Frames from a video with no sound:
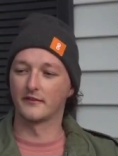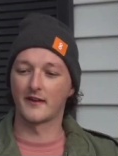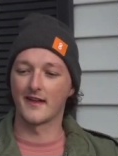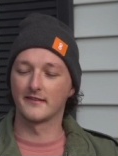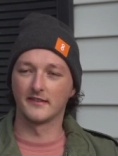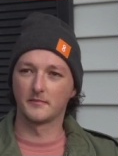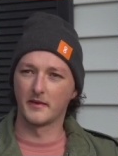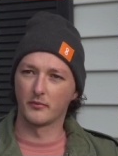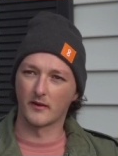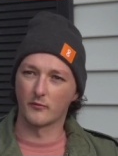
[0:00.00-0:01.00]
strategies
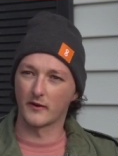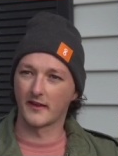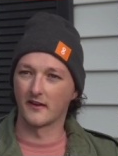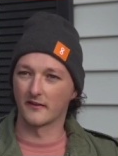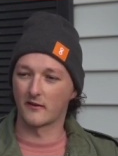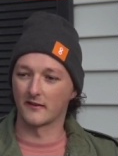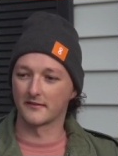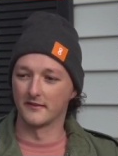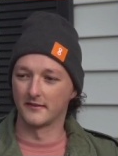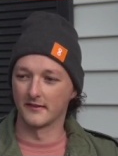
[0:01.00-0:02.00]
people are working on across
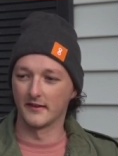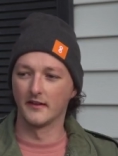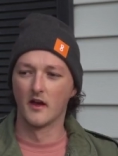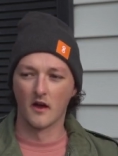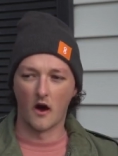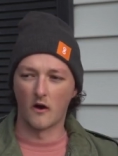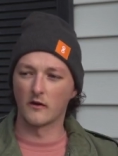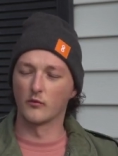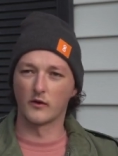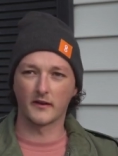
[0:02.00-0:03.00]
the city
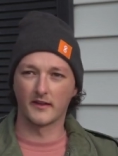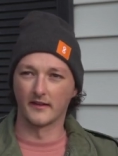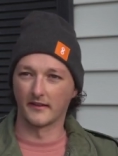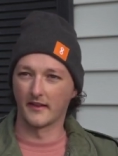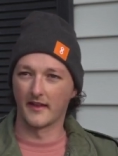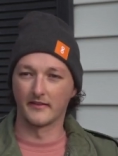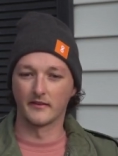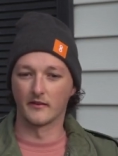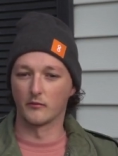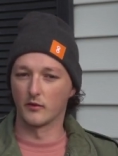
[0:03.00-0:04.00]
are working, and
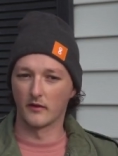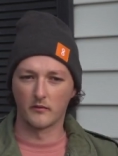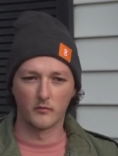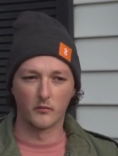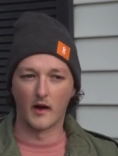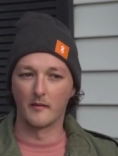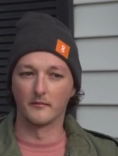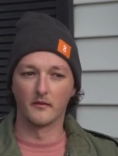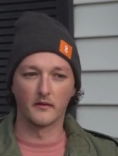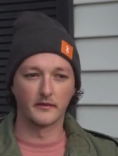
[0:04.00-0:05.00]
you know, we'll,
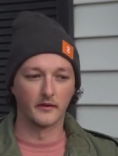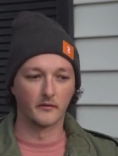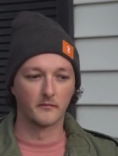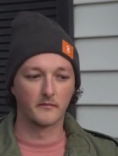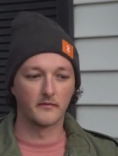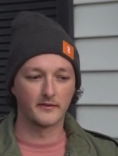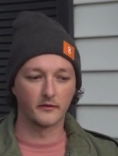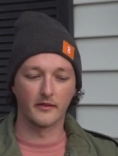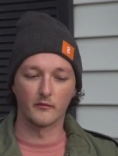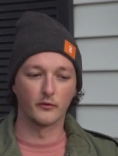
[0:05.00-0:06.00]
I'm you know
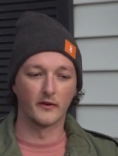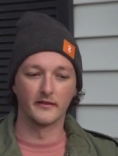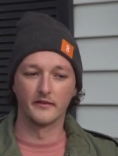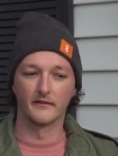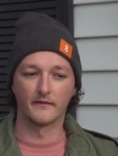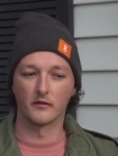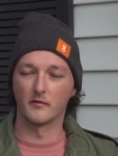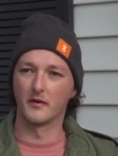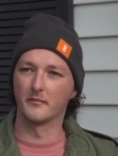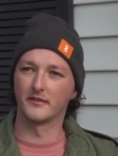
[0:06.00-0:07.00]
sure that we'll run into further
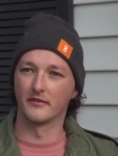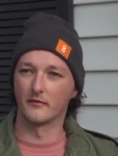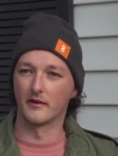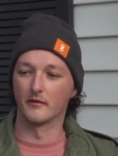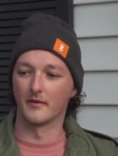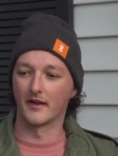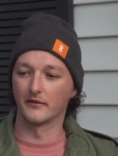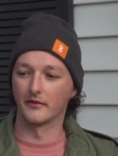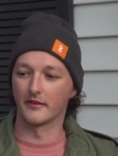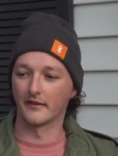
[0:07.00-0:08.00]
bumps in the road, but I
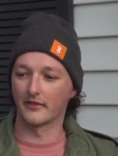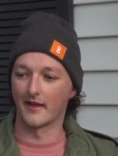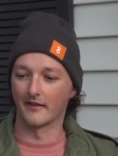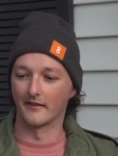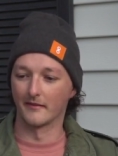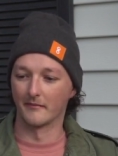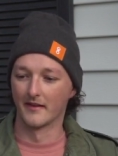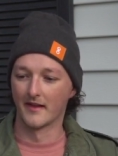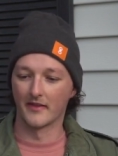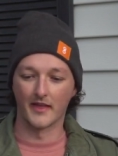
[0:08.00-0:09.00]
do think that um,
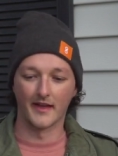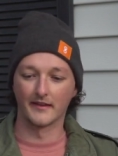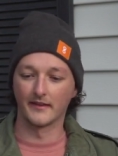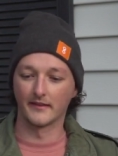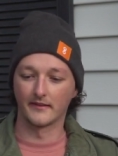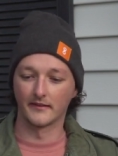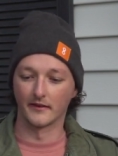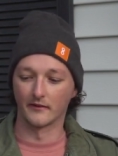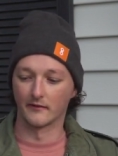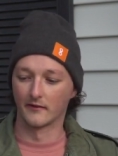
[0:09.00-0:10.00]
that any you
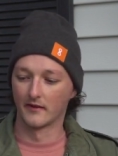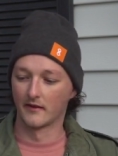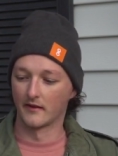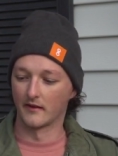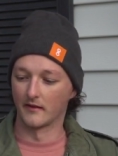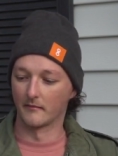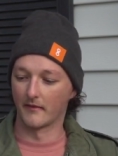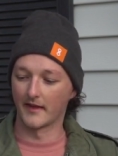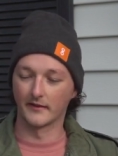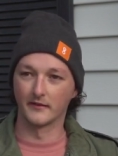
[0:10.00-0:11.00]
know um,
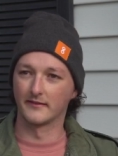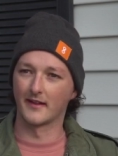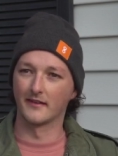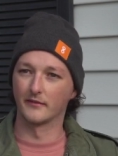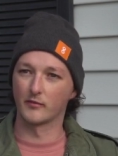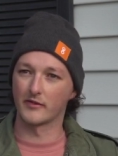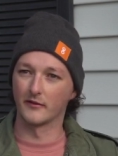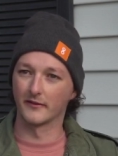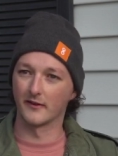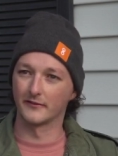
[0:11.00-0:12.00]
any good sign is worth
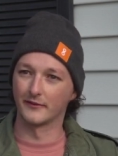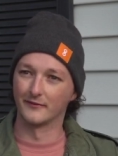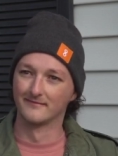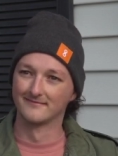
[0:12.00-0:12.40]
holding on to.